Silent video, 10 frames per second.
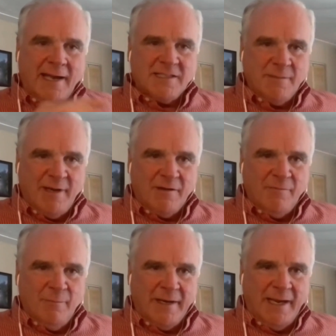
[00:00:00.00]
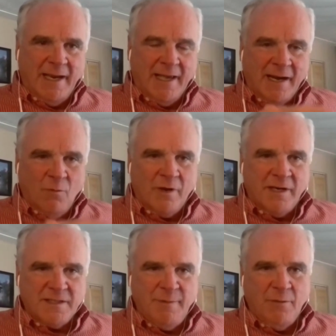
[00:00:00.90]
X amount of money and I
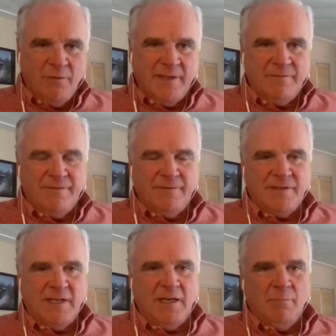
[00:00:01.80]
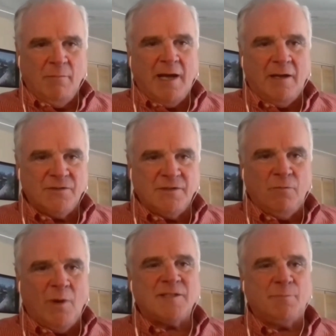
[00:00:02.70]
want it to be within 15 miles
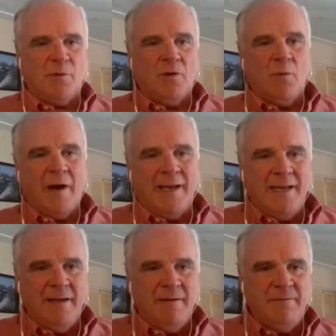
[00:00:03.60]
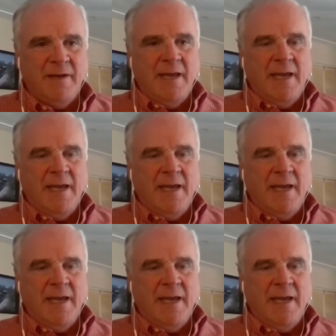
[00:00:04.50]
of Westboro where I live,